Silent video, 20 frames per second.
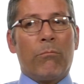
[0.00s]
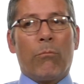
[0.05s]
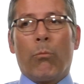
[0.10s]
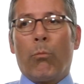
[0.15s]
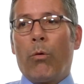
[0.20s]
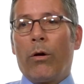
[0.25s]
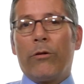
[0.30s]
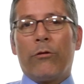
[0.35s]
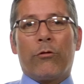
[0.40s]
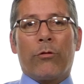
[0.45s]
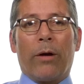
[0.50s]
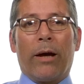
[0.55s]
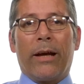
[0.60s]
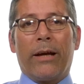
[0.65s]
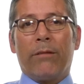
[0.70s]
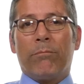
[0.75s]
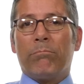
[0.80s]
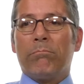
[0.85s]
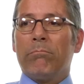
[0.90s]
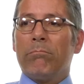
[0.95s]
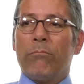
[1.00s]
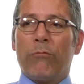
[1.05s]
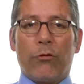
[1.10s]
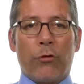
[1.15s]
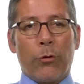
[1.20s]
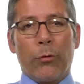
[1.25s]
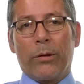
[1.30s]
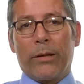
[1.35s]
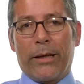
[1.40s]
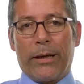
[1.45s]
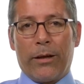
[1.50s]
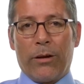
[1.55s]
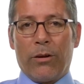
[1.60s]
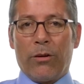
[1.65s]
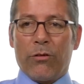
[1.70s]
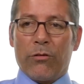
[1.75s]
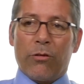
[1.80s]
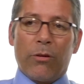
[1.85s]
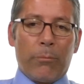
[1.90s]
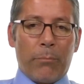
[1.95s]
one trait, two
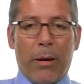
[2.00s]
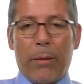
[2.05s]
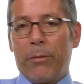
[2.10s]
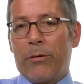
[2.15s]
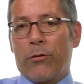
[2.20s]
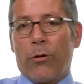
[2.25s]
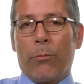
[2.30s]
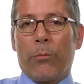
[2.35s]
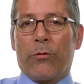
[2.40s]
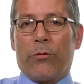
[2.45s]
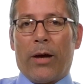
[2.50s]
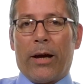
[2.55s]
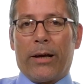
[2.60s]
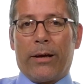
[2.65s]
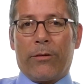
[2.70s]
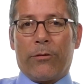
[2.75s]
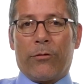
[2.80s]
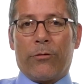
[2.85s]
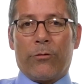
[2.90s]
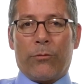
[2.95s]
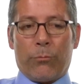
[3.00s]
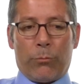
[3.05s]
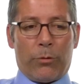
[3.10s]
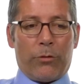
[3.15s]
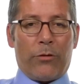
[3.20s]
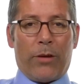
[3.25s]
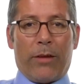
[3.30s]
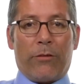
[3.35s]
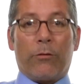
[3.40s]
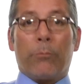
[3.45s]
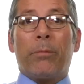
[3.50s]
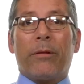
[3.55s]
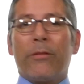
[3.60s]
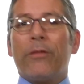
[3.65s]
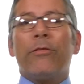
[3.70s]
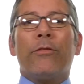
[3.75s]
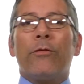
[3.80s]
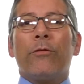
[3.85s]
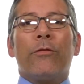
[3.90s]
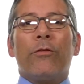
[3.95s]
alleles, maybe it's homozygous recessive, but
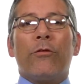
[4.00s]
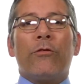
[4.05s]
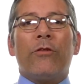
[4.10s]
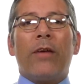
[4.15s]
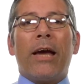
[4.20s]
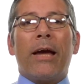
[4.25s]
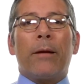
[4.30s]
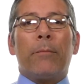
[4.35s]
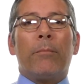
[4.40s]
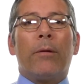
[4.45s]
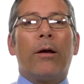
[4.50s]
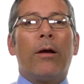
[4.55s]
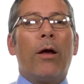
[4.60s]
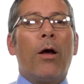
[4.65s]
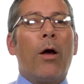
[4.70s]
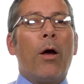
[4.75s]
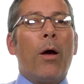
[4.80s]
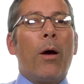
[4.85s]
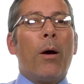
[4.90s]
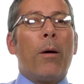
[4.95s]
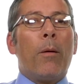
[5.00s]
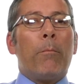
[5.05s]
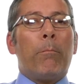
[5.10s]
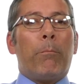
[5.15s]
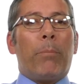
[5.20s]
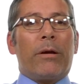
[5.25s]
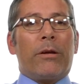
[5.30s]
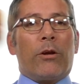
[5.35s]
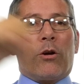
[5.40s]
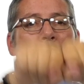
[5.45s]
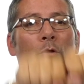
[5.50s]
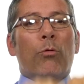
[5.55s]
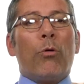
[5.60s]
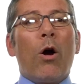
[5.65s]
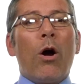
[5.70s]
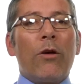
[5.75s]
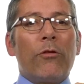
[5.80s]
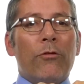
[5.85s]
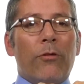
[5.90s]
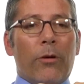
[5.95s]
that they're the same. But you
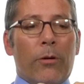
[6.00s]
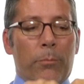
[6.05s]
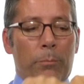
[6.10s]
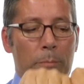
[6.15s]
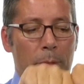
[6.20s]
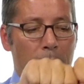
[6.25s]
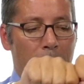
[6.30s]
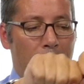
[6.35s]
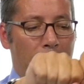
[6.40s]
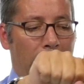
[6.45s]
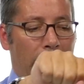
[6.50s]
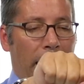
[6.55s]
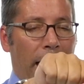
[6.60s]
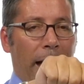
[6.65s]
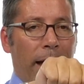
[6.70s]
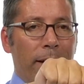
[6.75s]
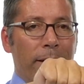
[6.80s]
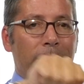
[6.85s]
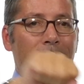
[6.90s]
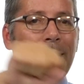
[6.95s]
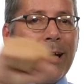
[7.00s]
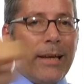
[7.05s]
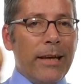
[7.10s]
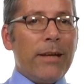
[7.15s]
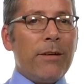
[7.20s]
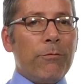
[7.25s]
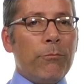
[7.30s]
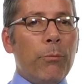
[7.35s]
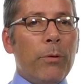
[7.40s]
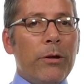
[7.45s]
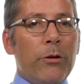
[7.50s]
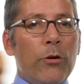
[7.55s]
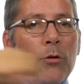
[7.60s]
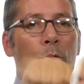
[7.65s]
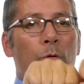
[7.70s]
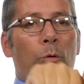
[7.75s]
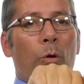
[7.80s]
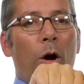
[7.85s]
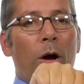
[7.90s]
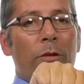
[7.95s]
cross them, and if when you
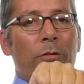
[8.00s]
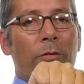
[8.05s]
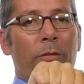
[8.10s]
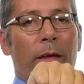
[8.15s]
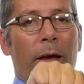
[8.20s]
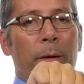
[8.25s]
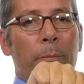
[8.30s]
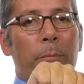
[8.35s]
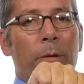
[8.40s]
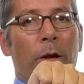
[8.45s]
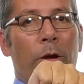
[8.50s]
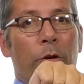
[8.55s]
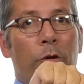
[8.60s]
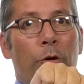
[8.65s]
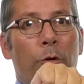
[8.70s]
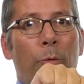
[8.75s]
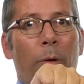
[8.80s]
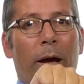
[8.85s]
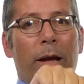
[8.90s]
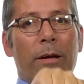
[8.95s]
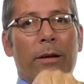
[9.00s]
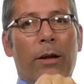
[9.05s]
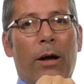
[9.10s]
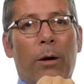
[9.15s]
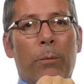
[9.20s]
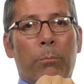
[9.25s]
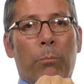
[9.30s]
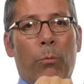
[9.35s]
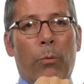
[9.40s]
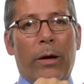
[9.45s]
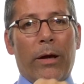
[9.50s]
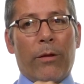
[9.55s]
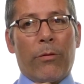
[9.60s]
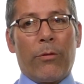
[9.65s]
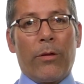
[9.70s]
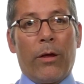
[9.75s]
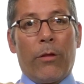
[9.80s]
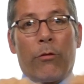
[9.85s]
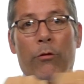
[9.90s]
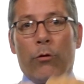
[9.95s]
cross them, you end up
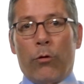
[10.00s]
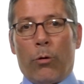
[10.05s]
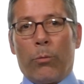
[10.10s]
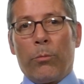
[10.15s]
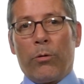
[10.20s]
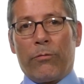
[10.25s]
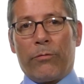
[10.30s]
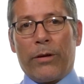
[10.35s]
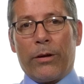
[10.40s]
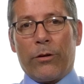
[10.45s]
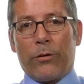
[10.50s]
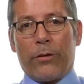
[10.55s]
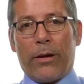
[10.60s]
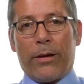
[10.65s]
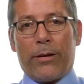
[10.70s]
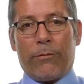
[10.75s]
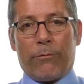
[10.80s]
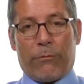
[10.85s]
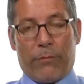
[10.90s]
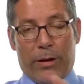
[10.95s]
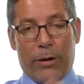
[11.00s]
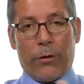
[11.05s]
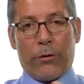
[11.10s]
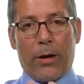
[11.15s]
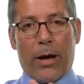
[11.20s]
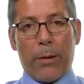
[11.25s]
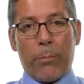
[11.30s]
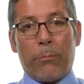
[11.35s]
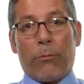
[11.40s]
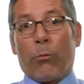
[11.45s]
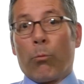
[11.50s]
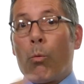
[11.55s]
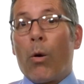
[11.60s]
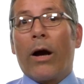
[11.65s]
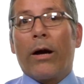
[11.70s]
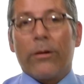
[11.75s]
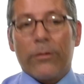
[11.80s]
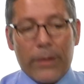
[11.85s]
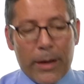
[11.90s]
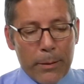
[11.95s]
with the normal phenotype,
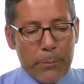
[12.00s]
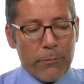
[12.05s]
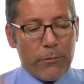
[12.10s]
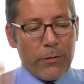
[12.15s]
wild type